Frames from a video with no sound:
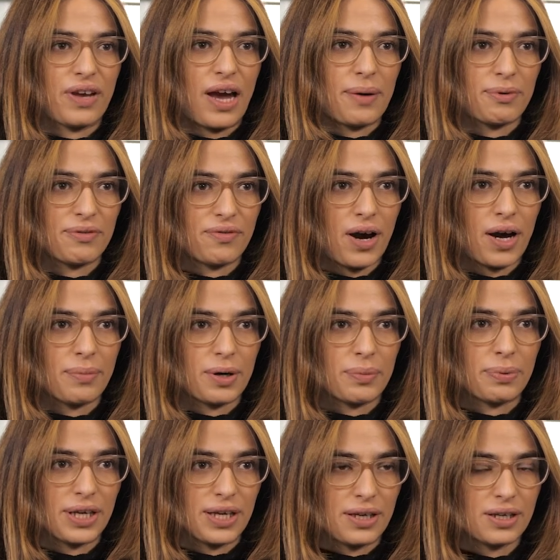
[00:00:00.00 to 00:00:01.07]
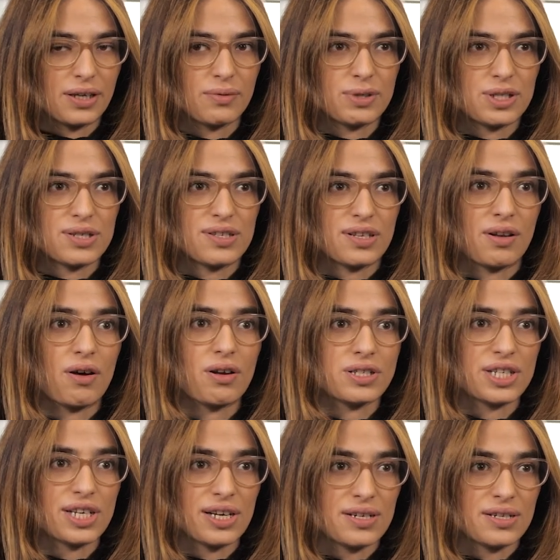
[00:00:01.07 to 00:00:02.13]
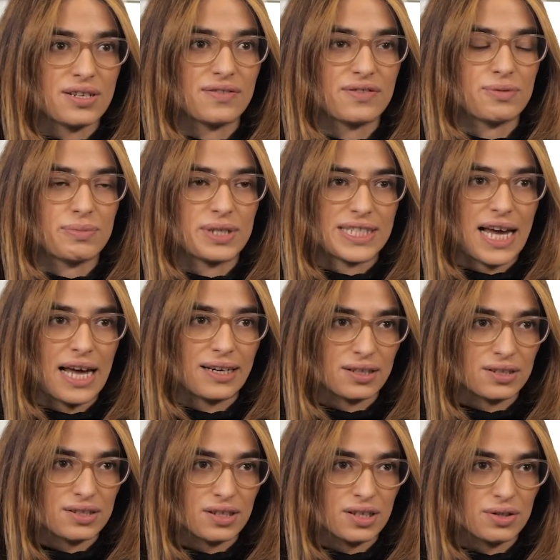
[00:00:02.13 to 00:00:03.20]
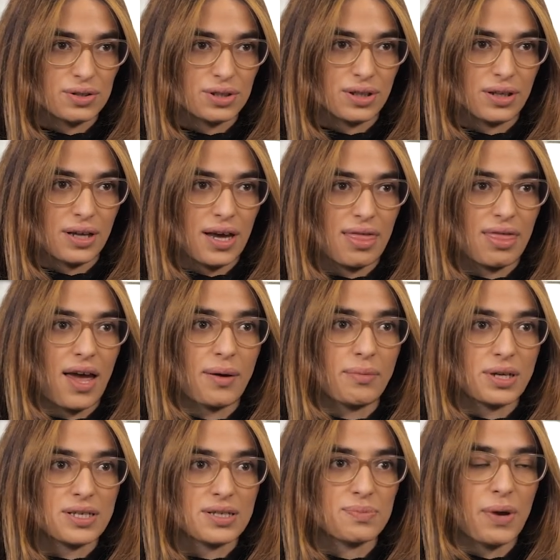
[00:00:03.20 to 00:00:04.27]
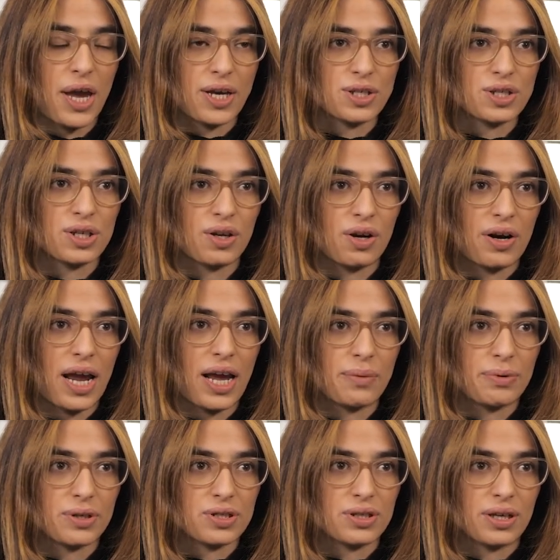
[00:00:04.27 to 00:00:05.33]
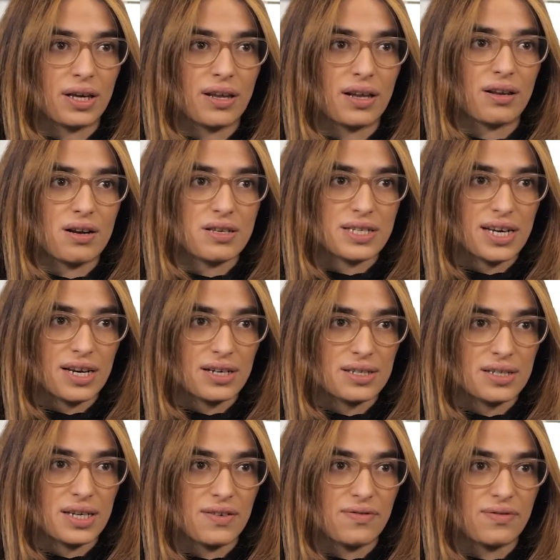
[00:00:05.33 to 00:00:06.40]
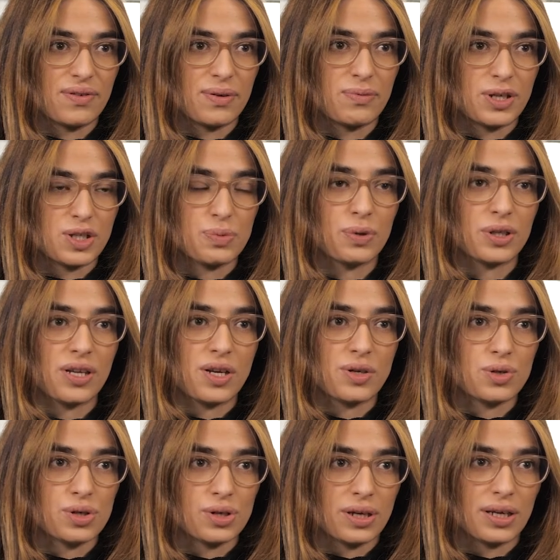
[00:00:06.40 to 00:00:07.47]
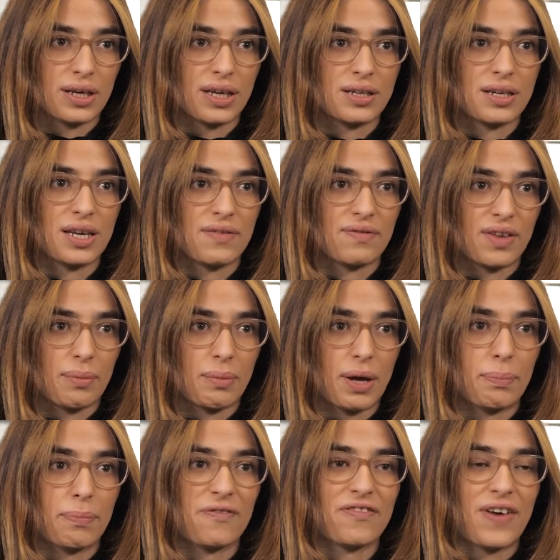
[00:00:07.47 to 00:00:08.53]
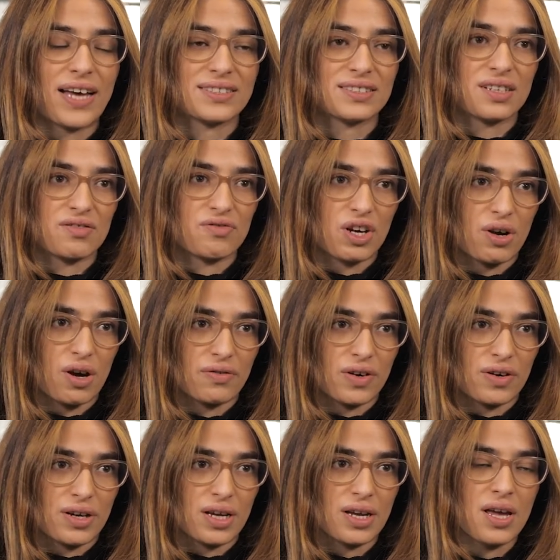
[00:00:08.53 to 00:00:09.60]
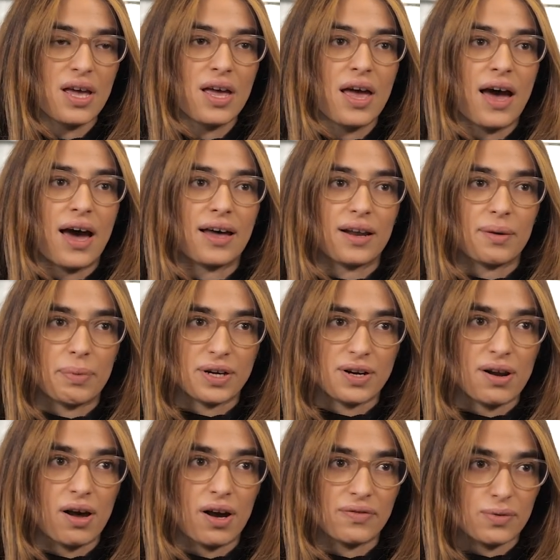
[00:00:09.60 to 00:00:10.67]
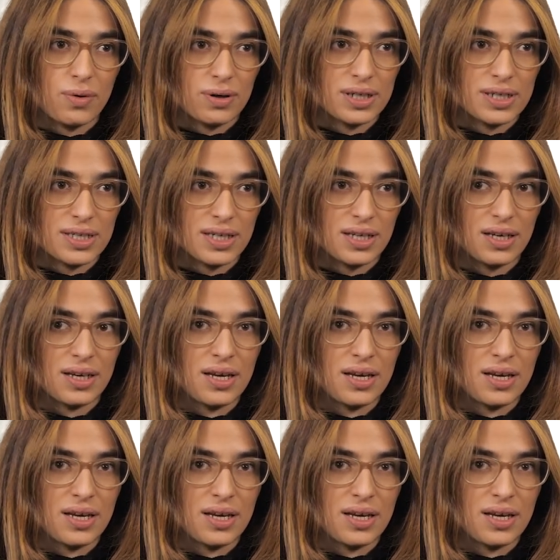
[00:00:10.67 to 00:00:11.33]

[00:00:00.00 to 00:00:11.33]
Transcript: carbon fiber PEEK, which is an alternative to metallic solution, and that means patients are able to get an alternative which potentially can give them a faster recovery and a better life quality.